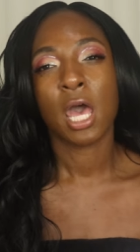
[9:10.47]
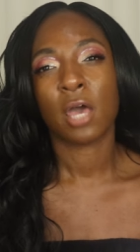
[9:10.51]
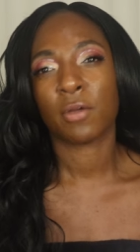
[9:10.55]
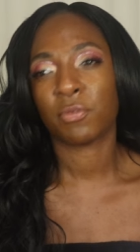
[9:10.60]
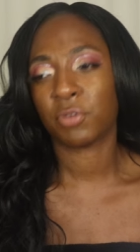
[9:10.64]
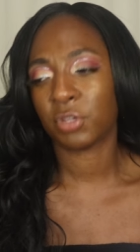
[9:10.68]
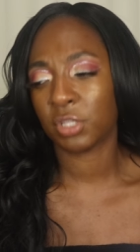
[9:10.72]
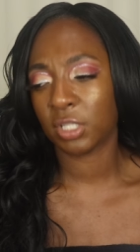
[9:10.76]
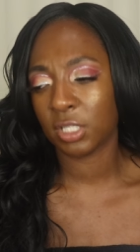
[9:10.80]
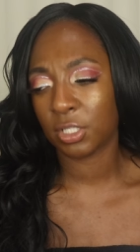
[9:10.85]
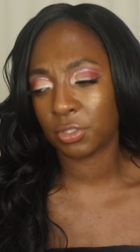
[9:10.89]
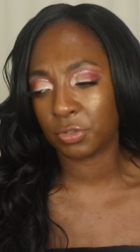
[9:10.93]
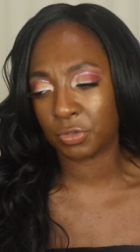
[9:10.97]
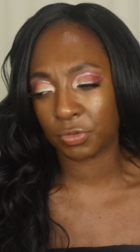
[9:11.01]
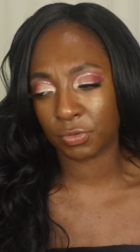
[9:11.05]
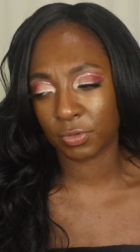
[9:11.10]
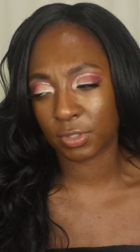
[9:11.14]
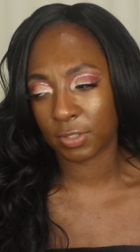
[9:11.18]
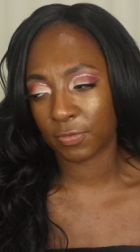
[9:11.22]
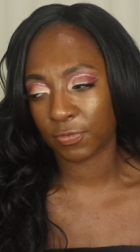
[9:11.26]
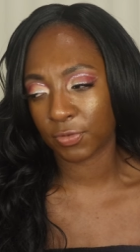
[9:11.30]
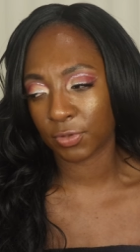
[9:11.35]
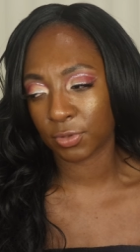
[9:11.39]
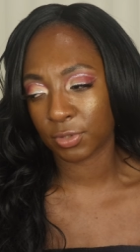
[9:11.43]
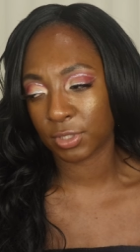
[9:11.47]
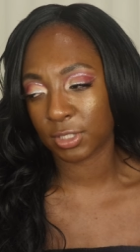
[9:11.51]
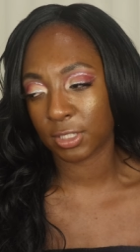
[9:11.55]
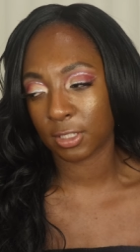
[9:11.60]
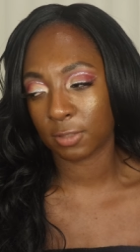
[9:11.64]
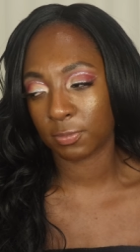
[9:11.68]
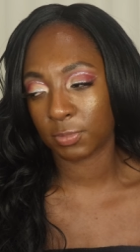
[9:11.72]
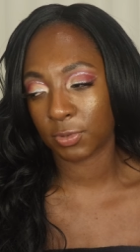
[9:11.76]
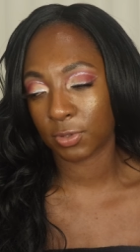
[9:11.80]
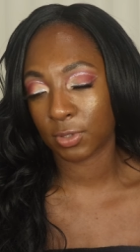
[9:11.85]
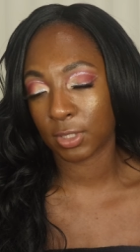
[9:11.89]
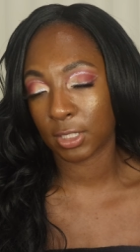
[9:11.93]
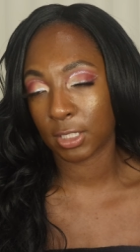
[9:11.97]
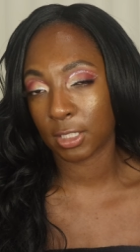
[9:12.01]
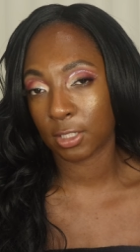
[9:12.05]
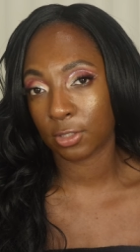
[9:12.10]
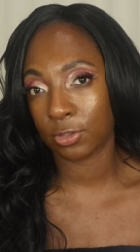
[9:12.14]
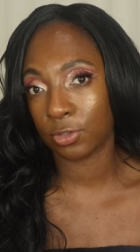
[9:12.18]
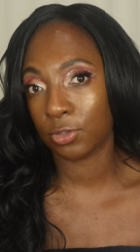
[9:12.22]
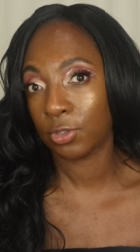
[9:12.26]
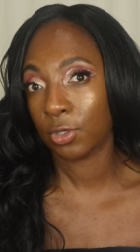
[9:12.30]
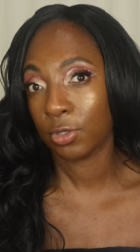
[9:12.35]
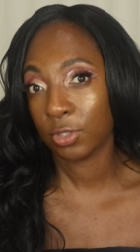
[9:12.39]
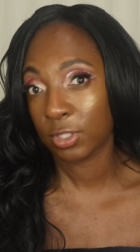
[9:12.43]
I really enjoy First Aid Beauty.
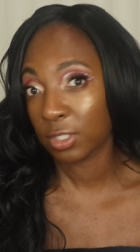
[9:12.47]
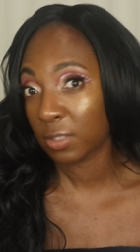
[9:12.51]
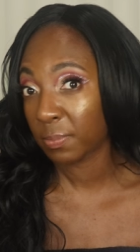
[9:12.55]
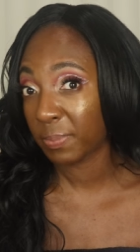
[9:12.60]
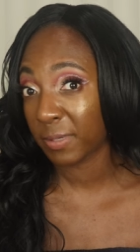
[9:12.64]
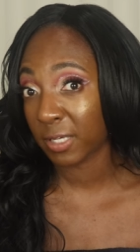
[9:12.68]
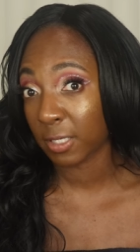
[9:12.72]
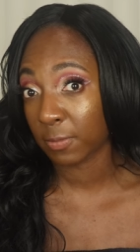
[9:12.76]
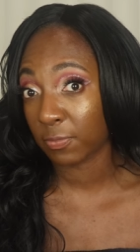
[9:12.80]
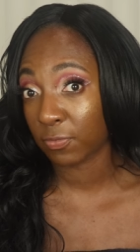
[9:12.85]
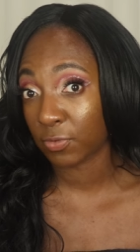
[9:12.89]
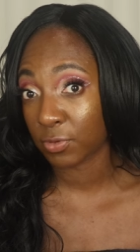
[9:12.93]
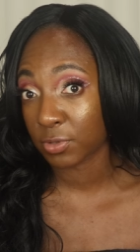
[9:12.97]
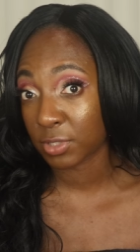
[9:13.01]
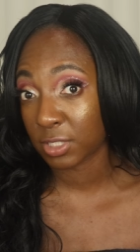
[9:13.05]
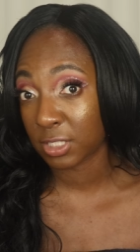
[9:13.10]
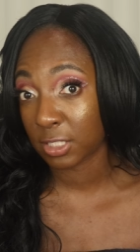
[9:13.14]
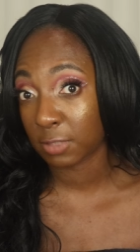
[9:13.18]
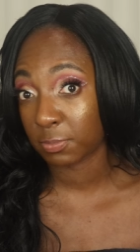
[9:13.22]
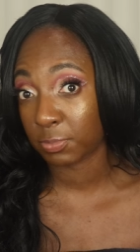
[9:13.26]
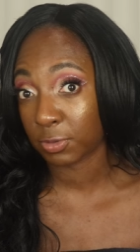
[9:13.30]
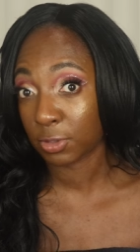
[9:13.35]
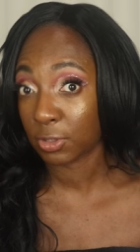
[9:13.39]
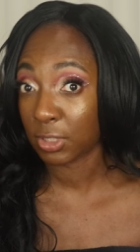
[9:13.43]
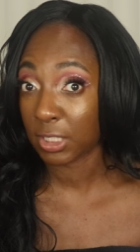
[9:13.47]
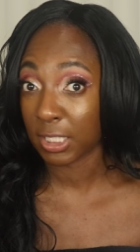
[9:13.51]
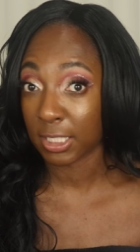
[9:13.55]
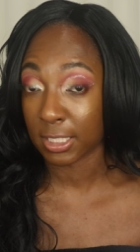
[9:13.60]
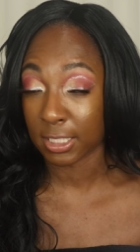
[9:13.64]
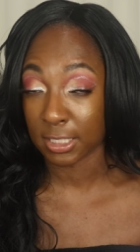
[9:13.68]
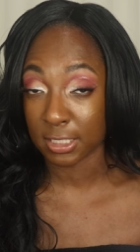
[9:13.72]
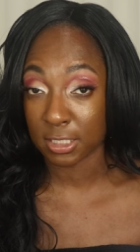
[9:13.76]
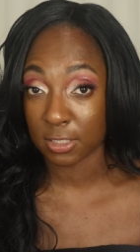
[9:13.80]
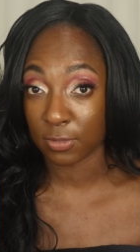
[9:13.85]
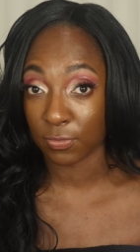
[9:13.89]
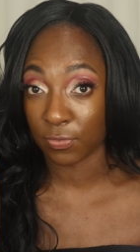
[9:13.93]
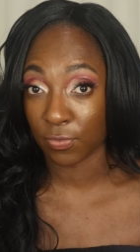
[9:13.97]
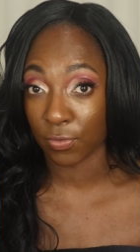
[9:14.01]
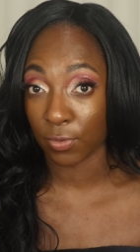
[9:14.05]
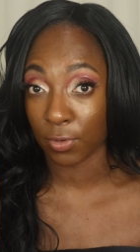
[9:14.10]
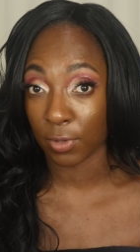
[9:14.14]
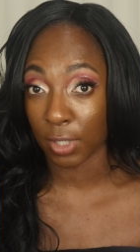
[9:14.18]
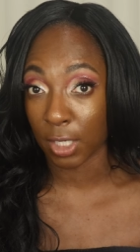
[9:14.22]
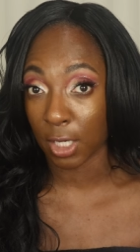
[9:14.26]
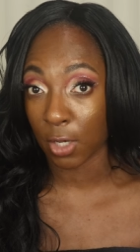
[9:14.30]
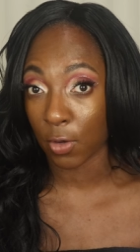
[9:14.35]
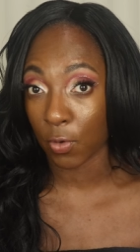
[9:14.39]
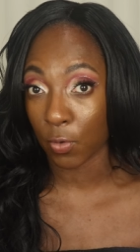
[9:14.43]
And you know you can pick up First Aid Beauty at
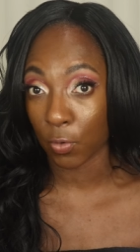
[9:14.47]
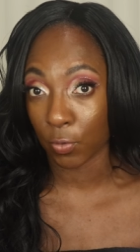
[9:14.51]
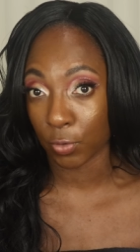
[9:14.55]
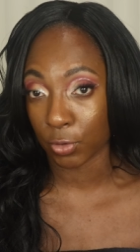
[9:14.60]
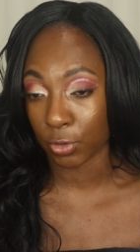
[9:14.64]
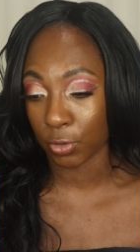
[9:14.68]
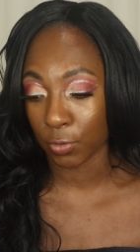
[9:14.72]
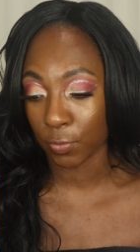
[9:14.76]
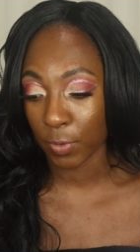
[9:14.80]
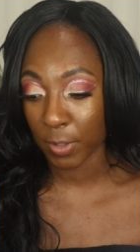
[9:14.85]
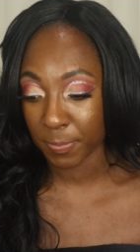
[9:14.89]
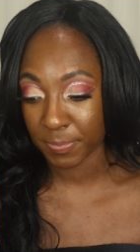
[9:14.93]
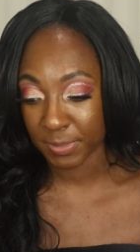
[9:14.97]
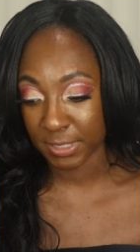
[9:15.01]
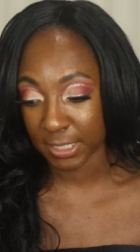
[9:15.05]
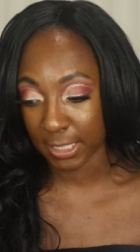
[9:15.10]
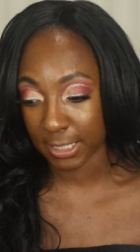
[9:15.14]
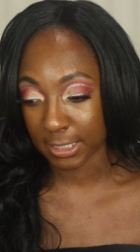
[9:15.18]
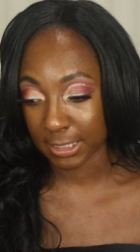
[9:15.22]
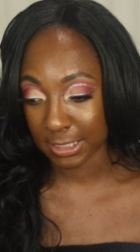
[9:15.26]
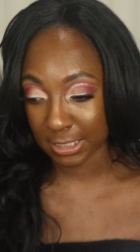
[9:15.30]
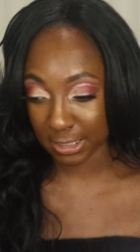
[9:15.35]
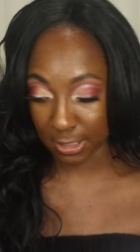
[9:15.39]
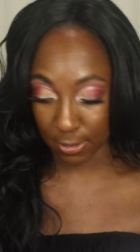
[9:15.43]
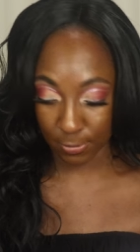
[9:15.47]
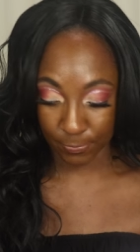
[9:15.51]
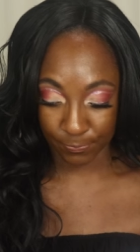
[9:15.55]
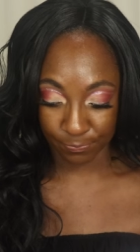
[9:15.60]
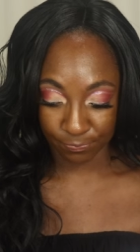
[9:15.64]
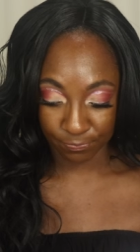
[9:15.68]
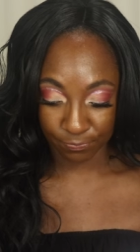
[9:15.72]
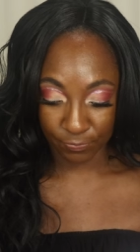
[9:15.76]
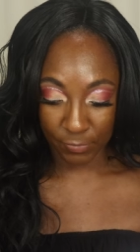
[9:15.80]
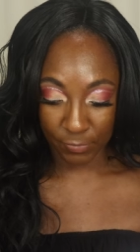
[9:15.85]
Sephora or on their website. So